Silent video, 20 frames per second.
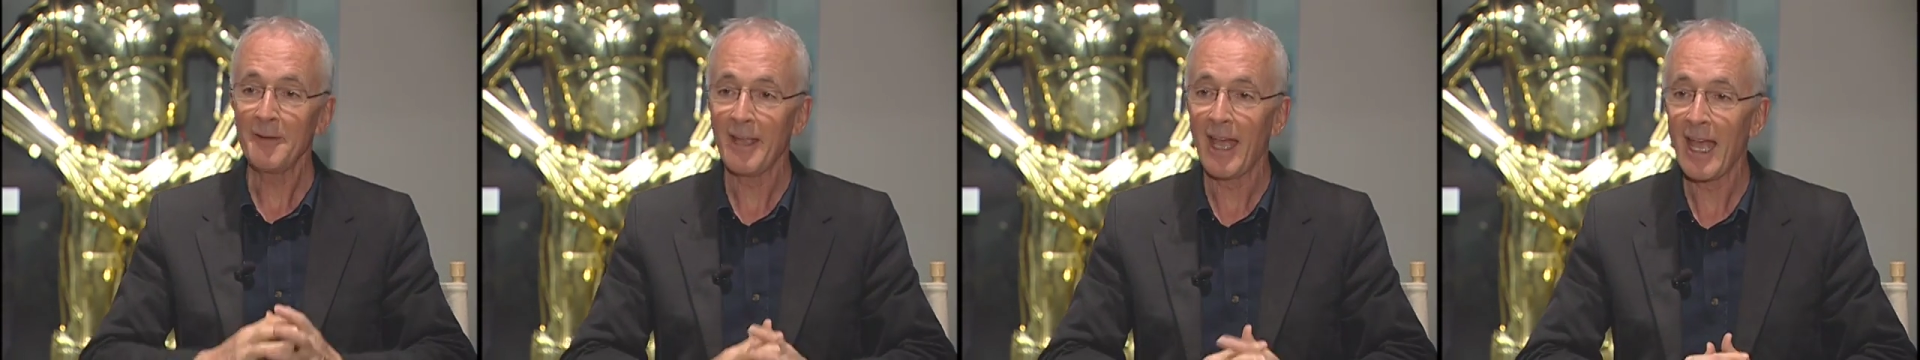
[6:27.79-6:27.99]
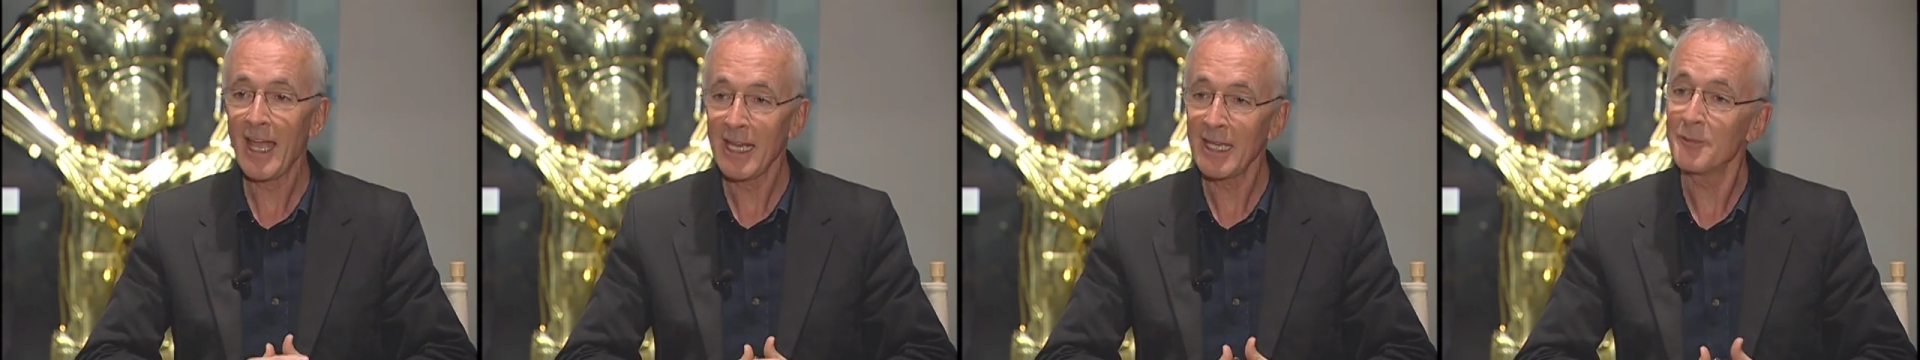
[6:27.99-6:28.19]

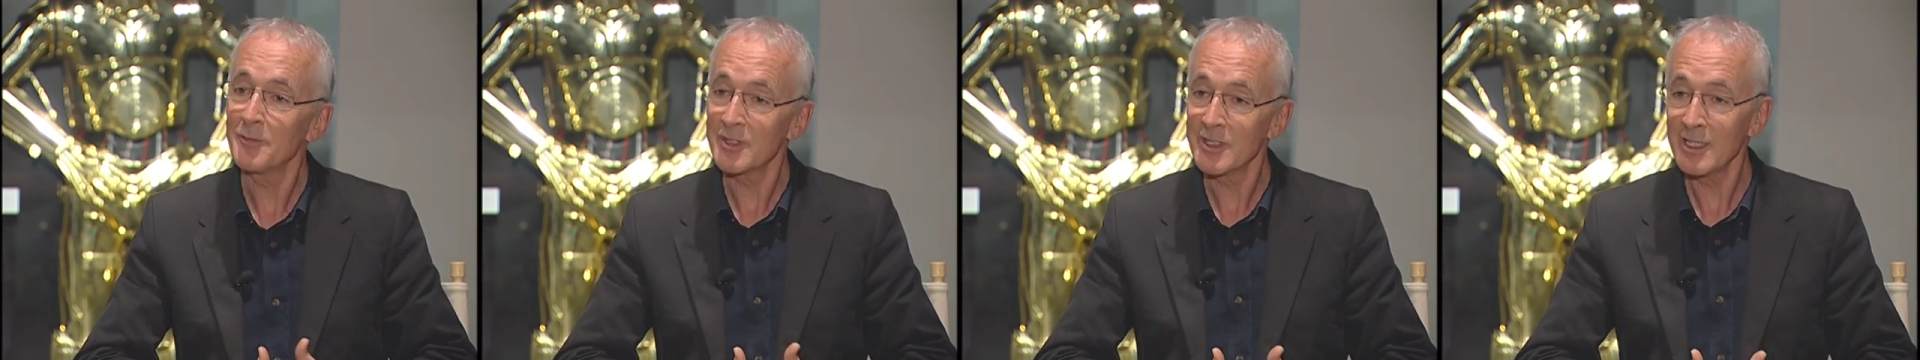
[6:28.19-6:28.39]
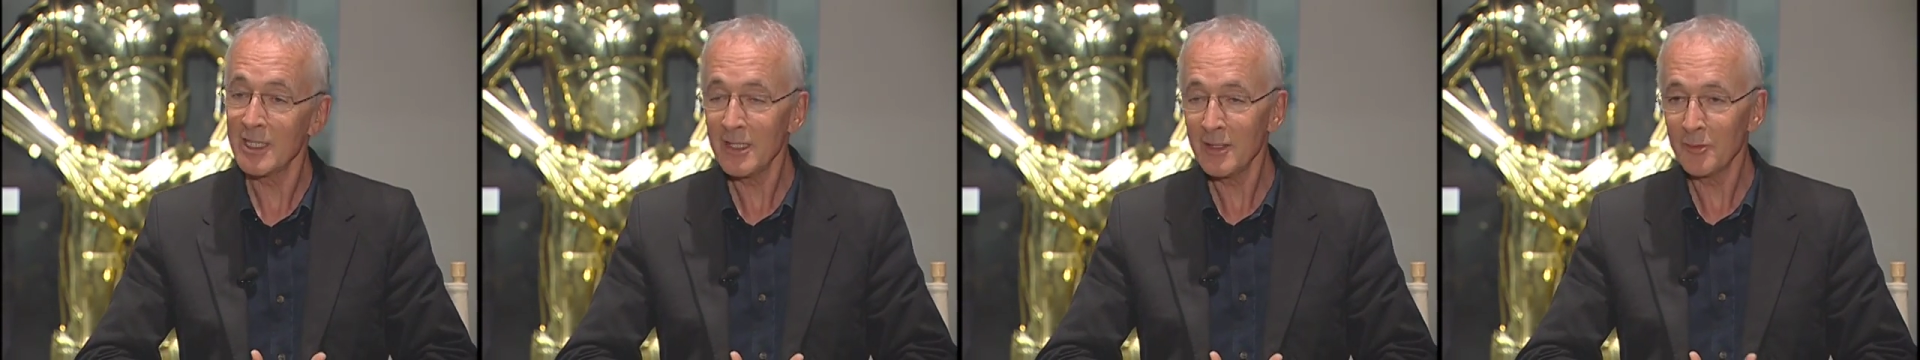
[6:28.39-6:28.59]
I am
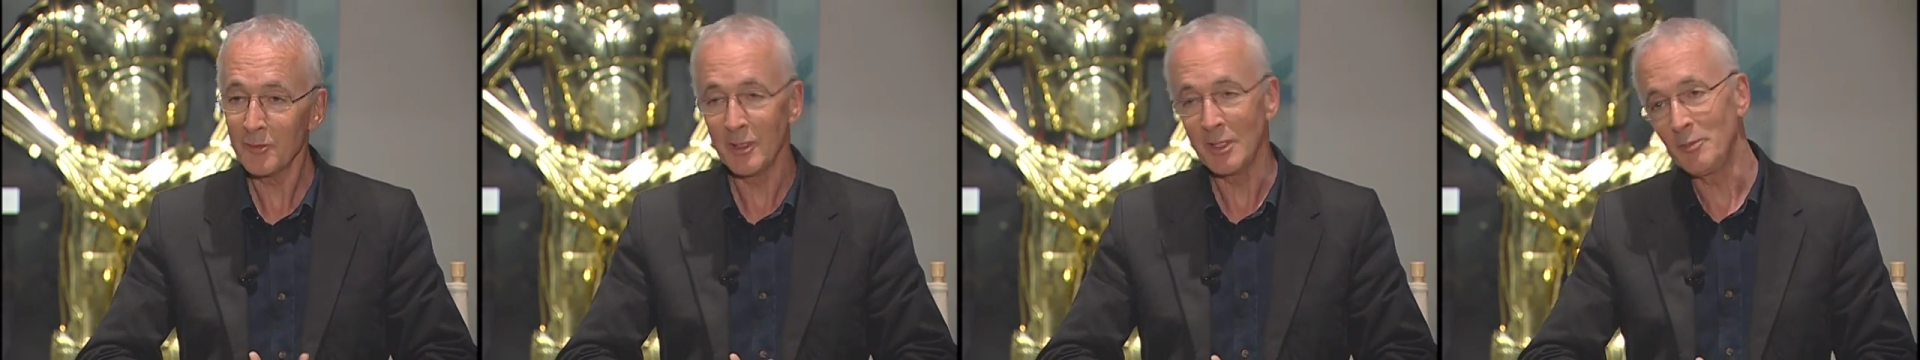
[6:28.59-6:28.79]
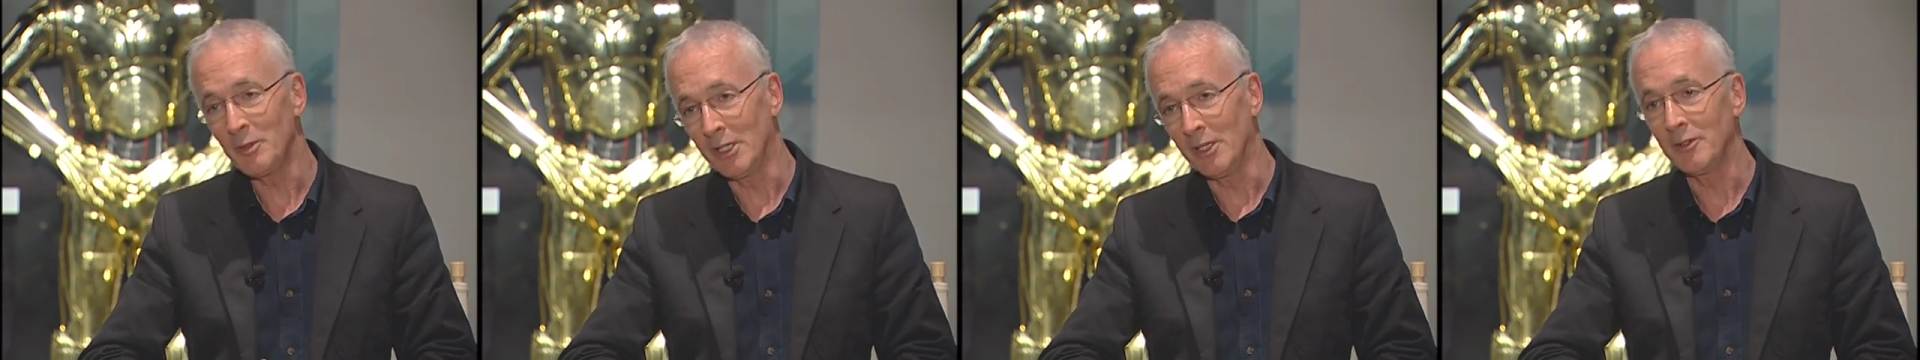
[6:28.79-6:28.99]

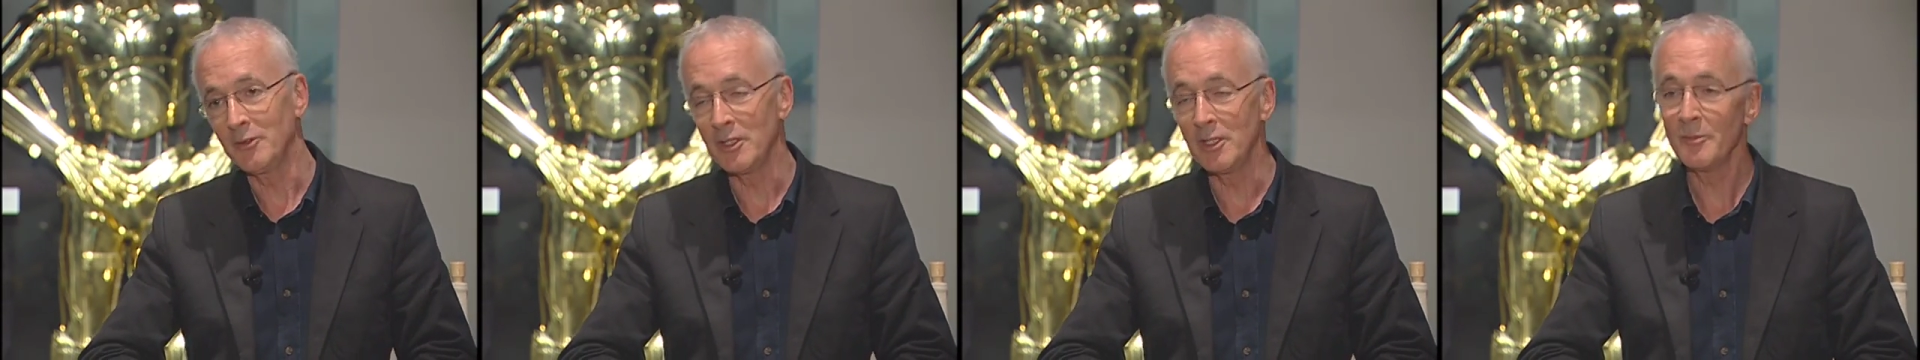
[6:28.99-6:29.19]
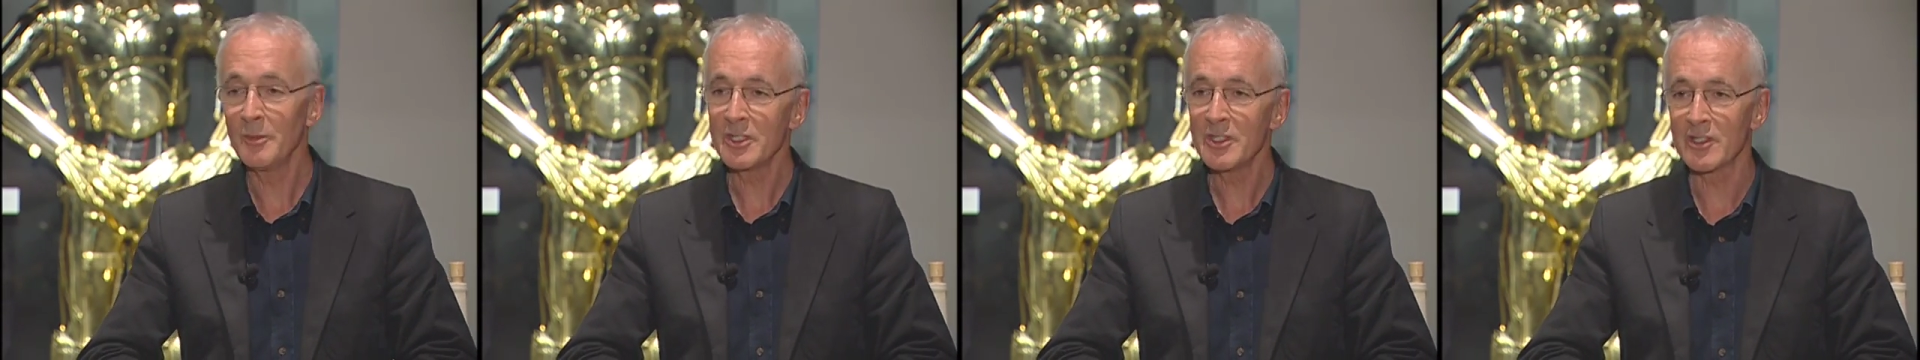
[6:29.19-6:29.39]
C-3po,
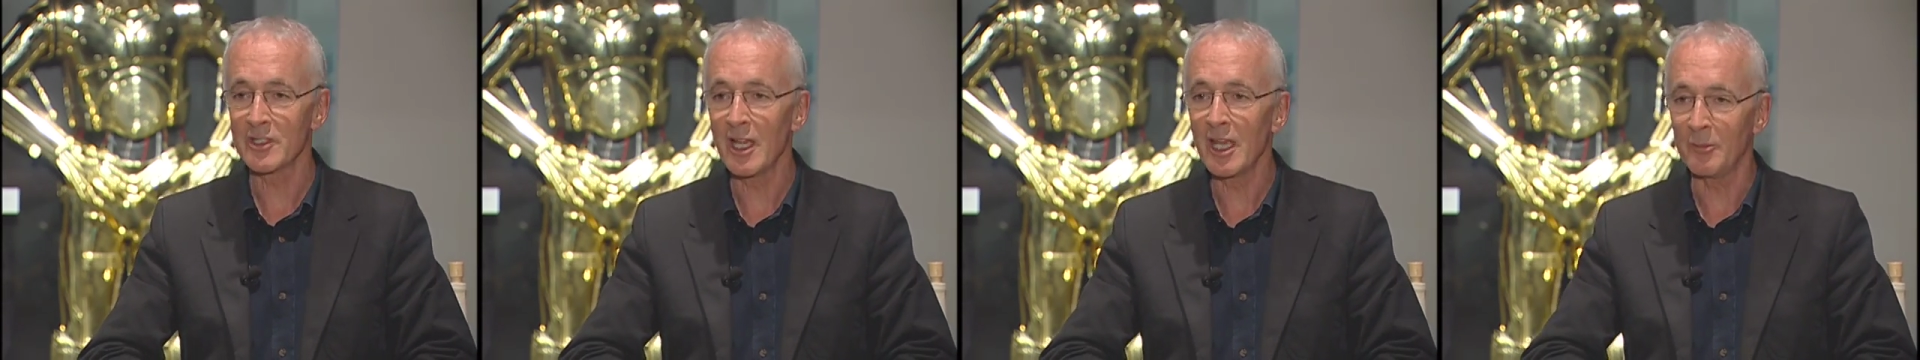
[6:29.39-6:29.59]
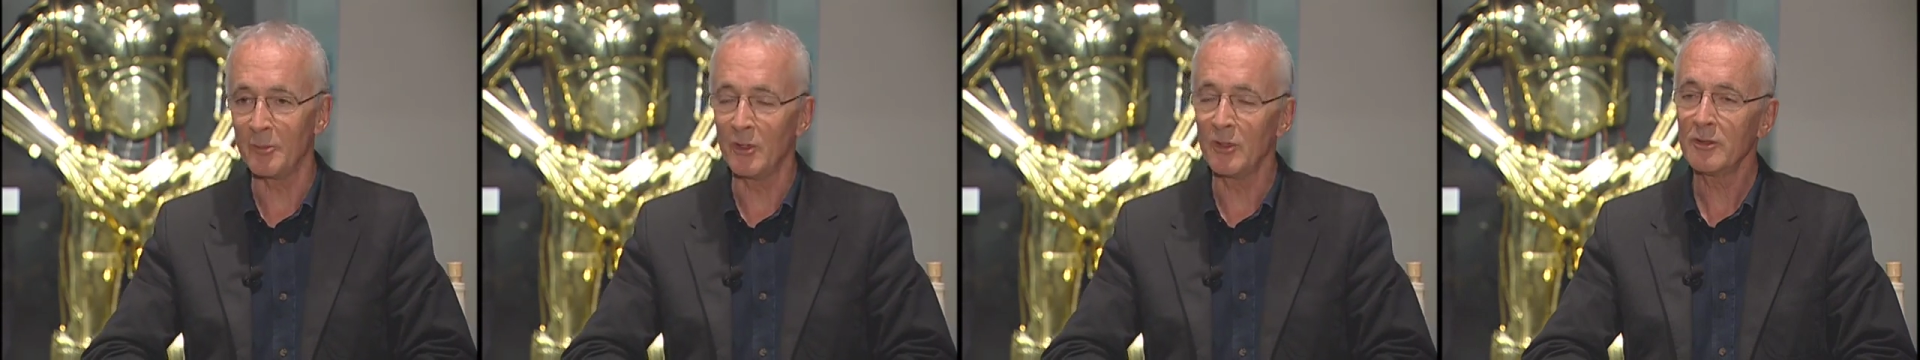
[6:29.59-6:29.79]
human
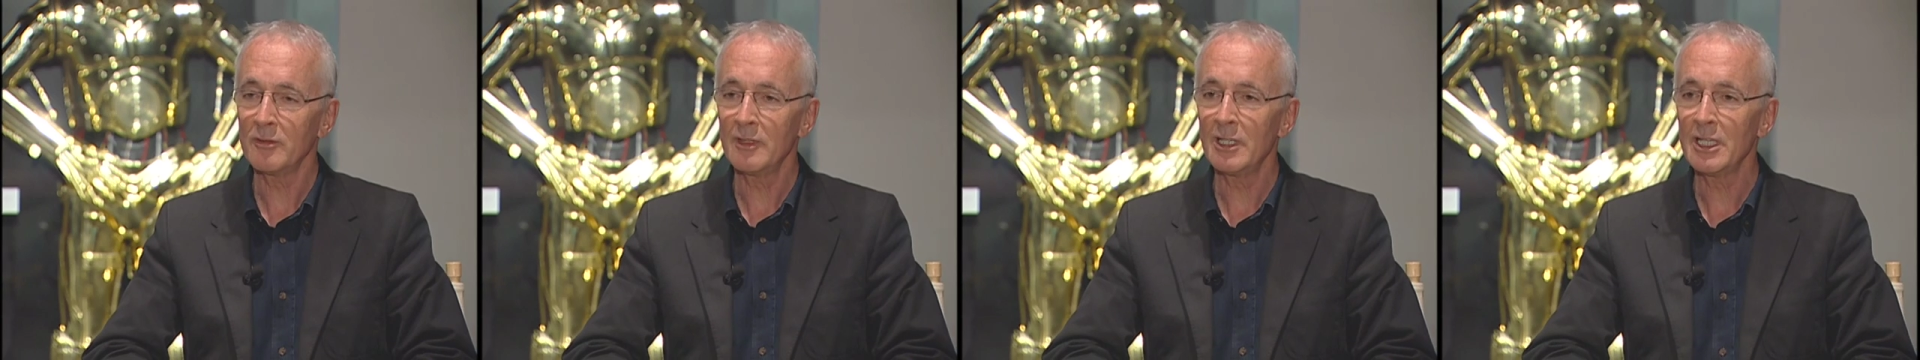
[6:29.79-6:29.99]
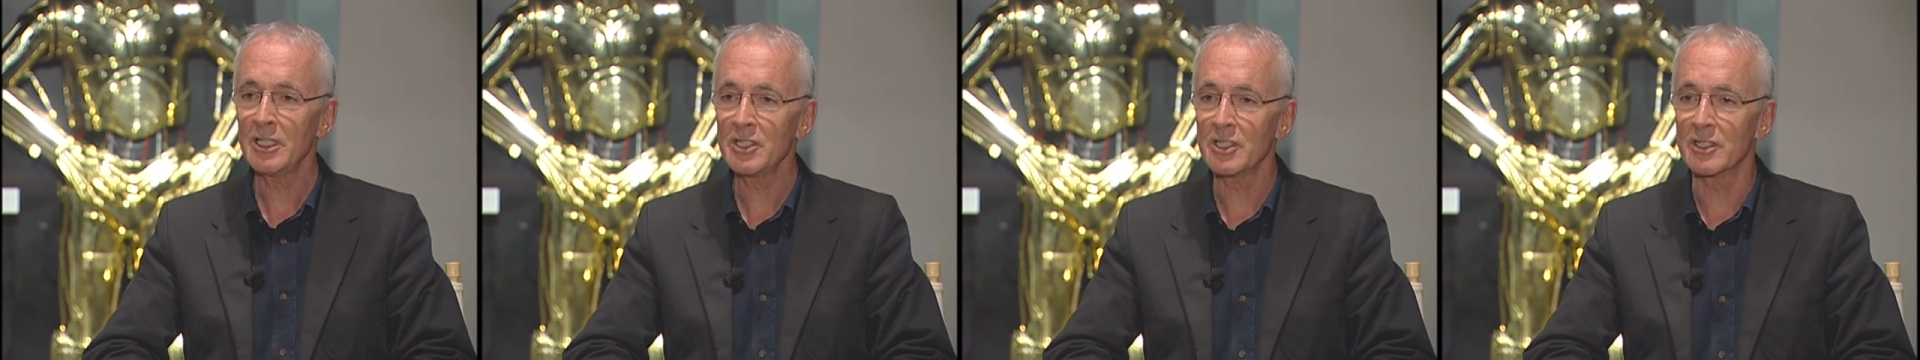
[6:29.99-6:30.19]
cyborg
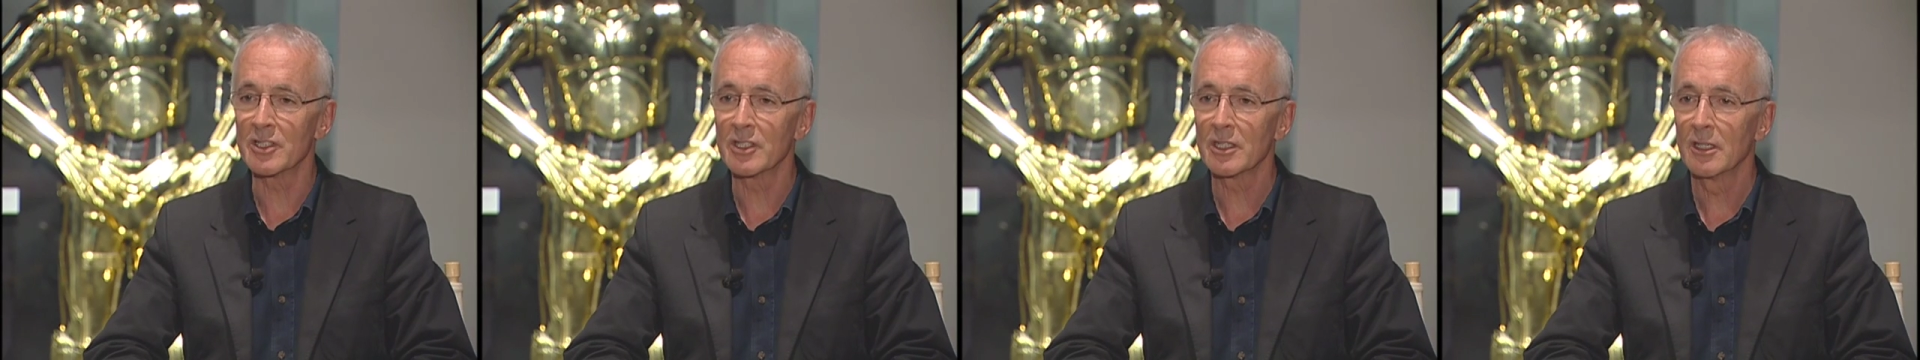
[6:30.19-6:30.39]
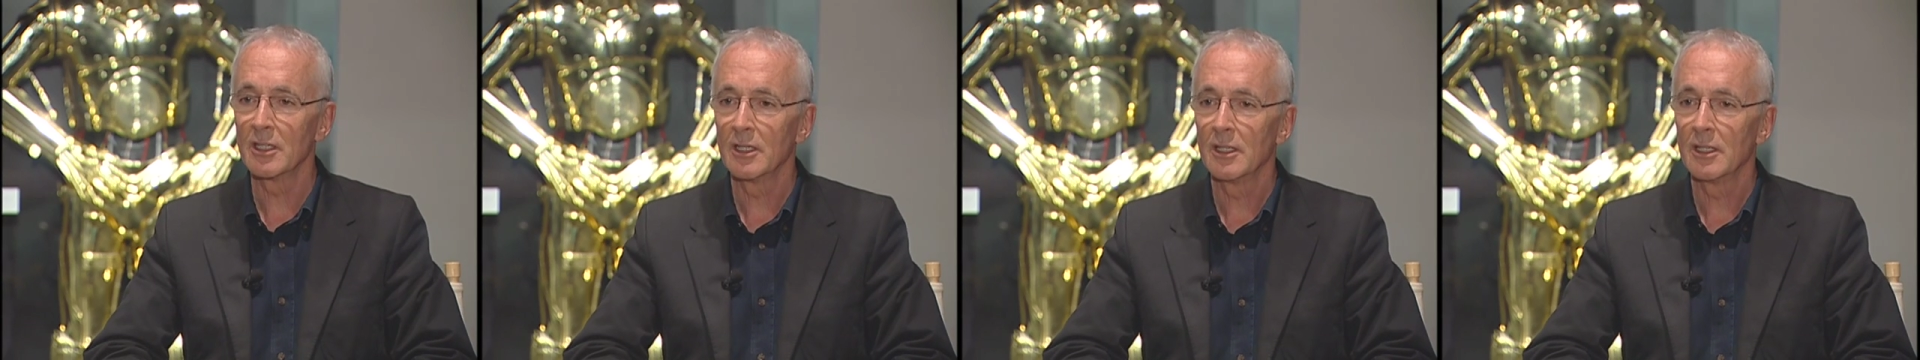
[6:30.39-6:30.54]
relations.